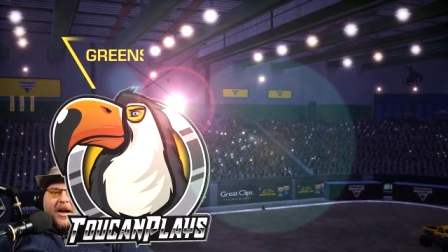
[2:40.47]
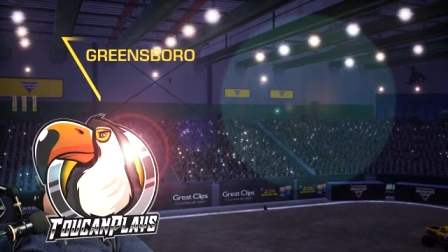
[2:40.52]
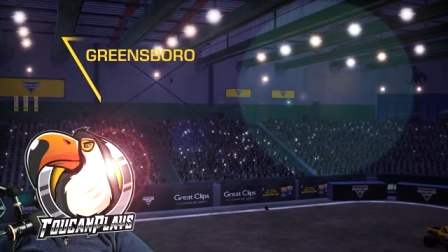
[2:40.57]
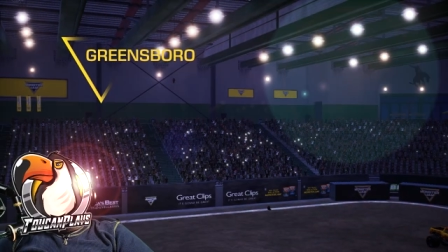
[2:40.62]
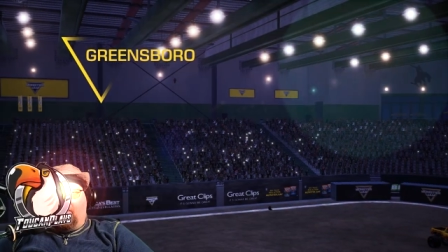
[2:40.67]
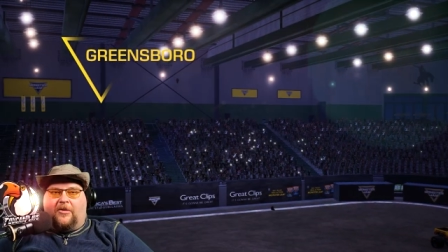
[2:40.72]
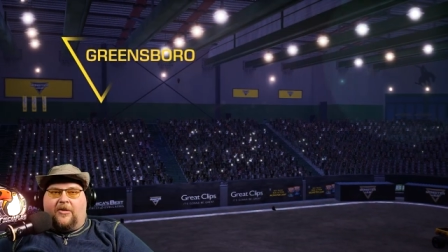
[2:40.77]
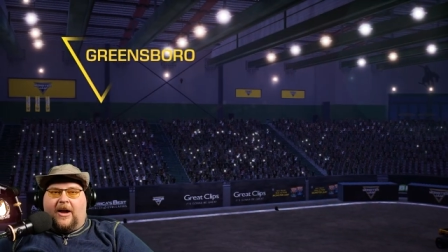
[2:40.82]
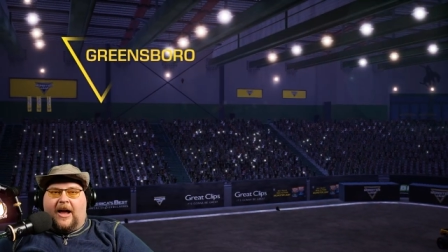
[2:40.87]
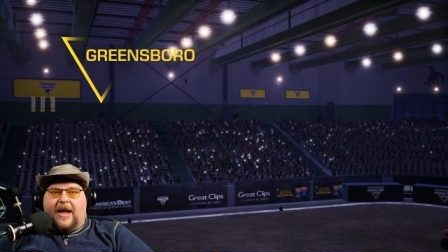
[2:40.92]

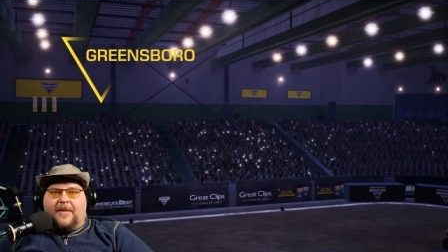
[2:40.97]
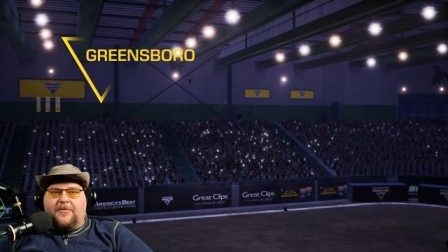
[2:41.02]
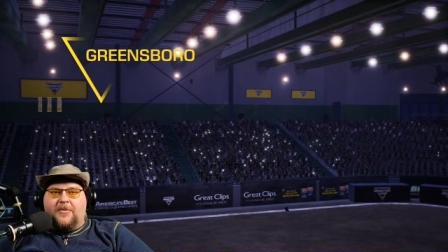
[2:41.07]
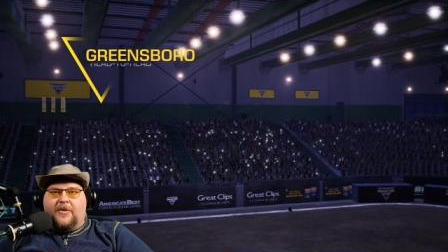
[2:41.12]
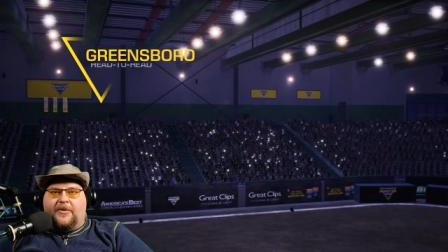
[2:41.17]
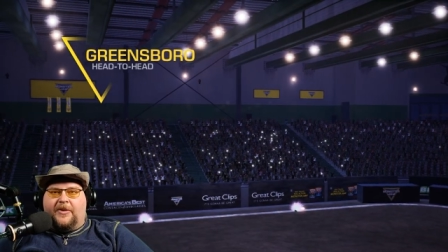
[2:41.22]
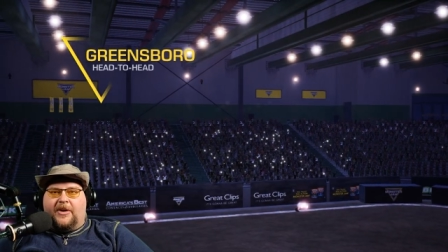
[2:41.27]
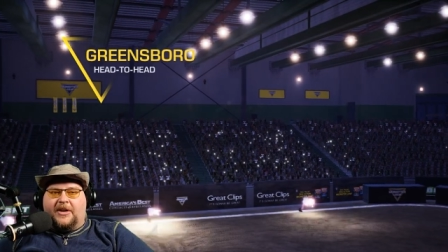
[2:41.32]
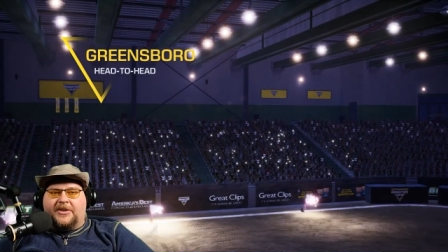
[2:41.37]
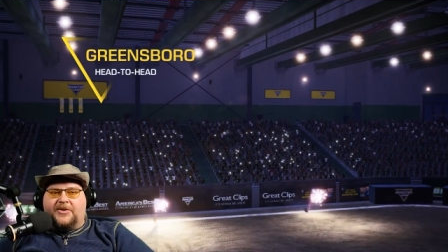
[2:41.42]
All right,
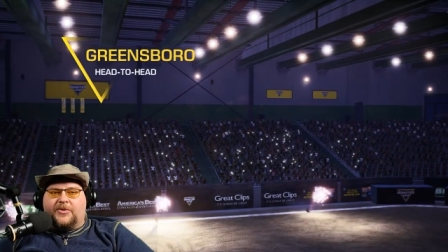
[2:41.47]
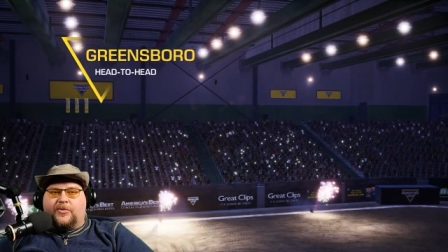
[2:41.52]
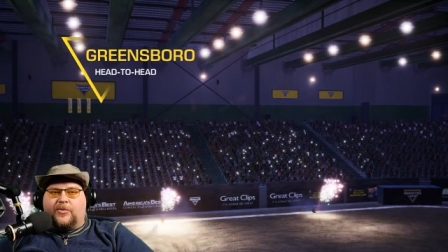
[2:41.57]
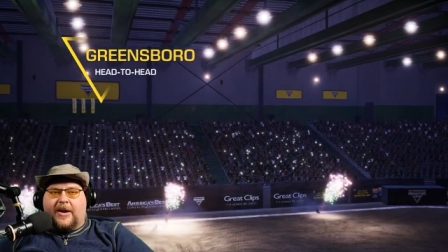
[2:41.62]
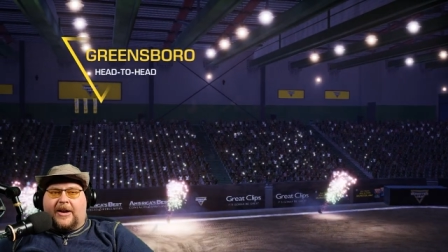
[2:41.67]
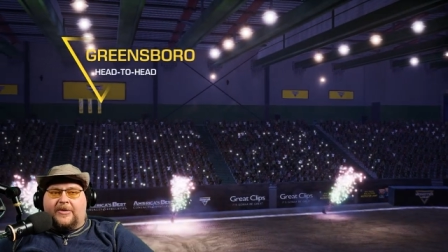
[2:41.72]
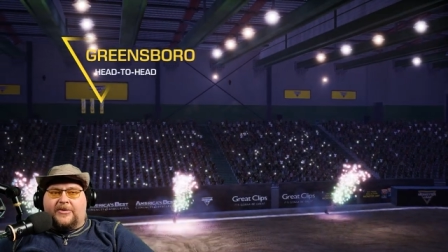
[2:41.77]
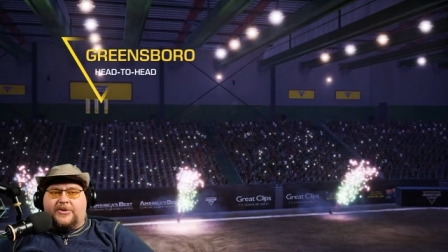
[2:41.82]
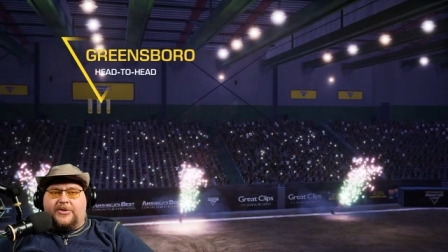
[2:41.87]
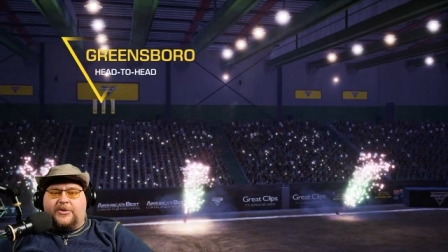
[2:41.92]
moving on to
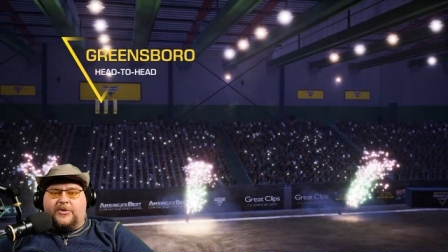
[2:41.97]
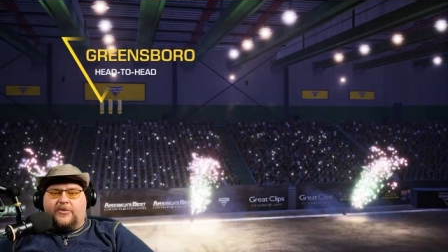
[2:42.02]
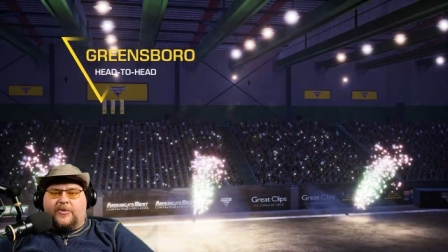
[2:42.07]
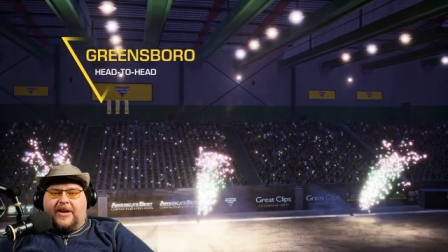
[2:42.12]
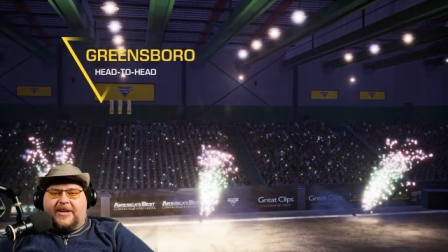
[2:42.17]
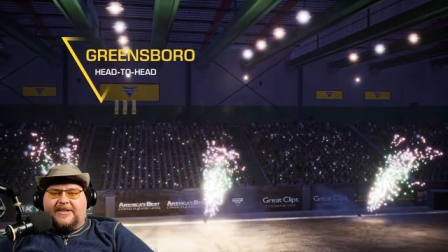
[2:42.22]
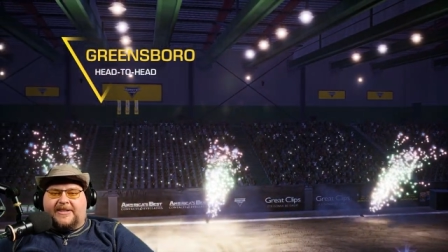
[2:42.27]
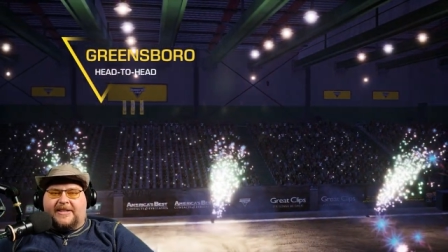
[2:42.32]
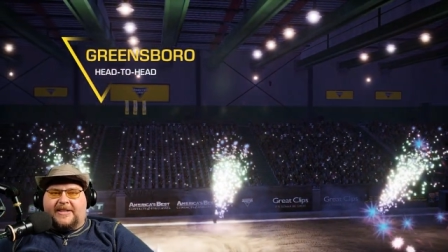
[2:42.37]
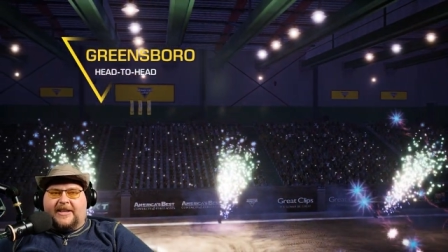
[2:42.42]
round two
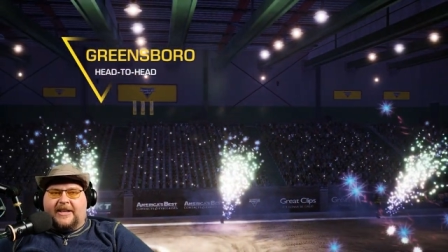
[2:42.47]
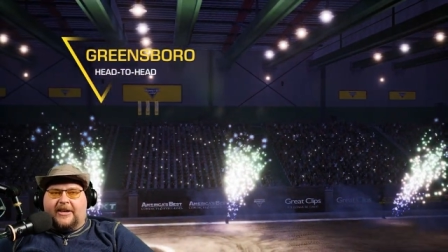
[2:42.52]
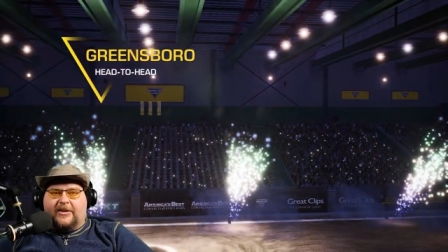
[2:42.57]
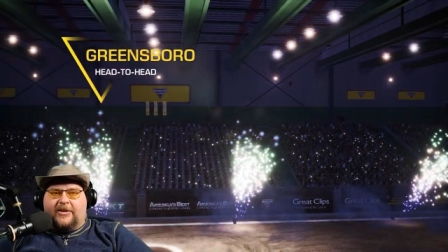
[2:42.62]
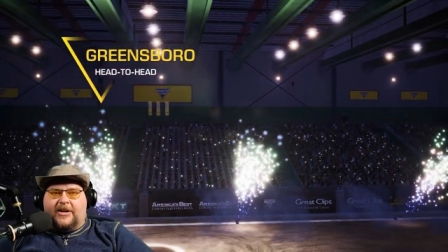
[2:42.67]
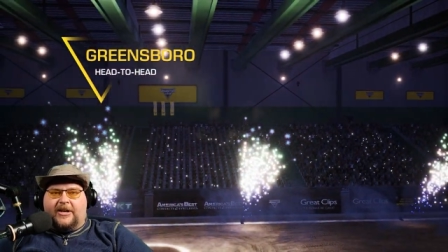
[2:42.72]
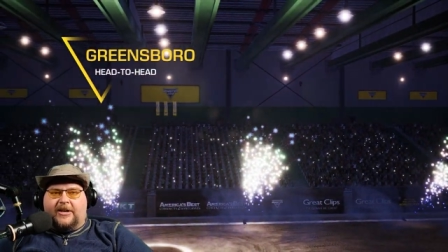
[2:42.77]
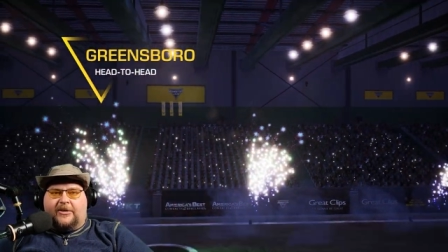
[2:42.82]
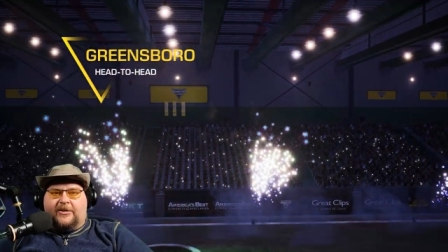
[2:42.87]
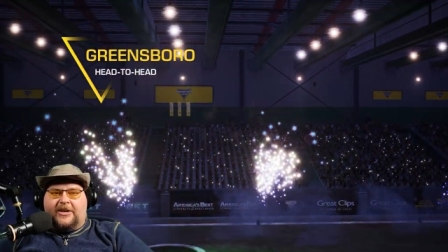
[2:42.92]
racing here
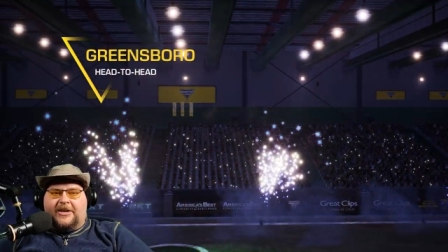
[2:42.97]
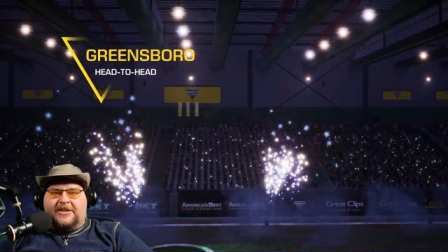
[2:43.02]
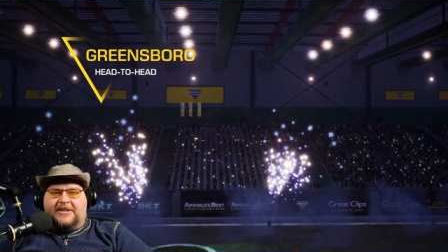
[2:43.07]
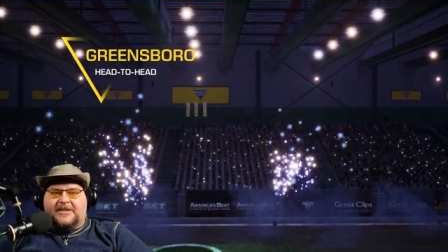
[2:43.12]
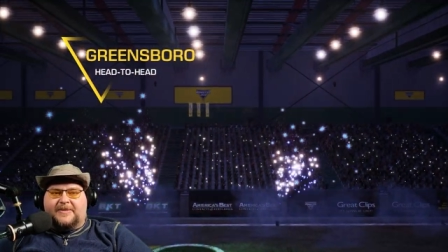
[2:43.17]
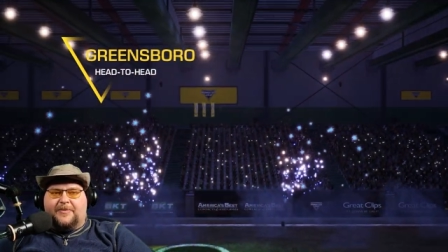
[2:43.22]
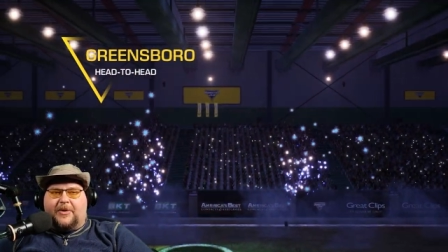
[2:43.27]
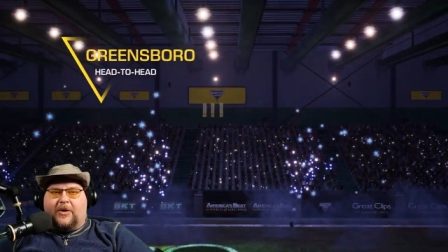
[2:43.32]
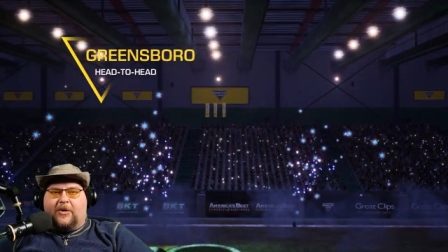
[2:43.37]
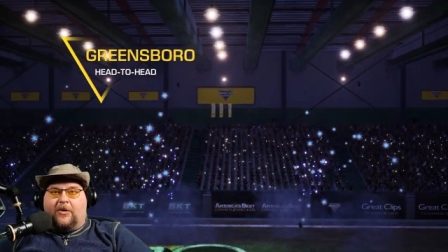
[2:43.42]
in
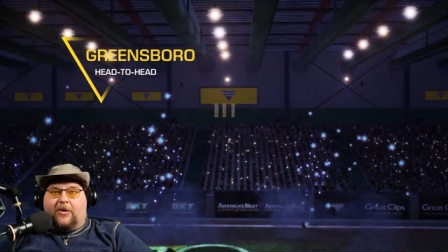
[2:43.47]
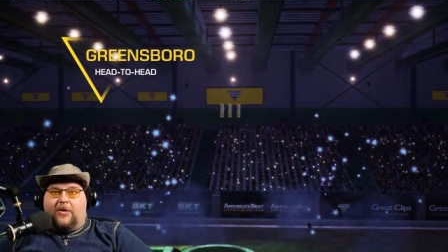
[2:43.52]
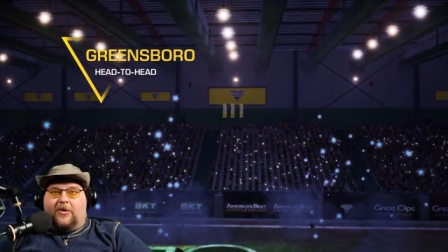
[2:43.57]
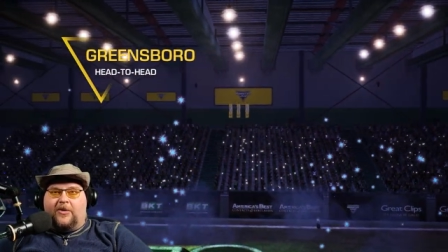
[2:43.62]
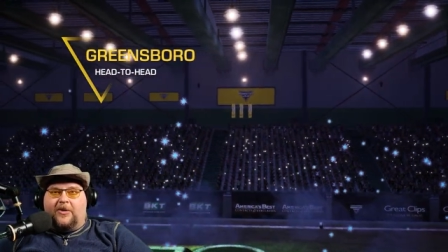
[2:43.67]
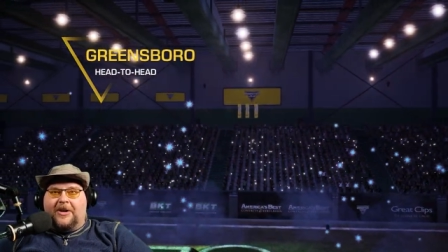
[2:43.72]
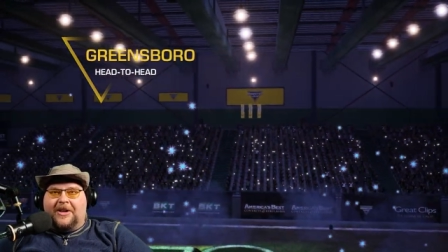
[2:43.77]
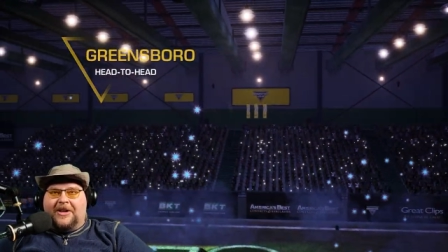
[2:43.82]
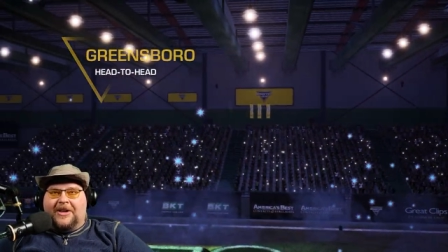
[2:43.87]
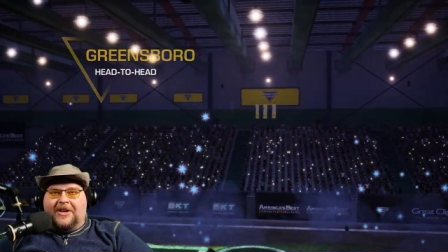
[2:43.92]

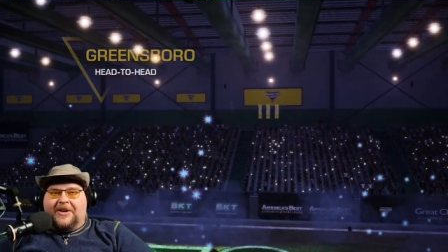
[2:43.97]
Greensboro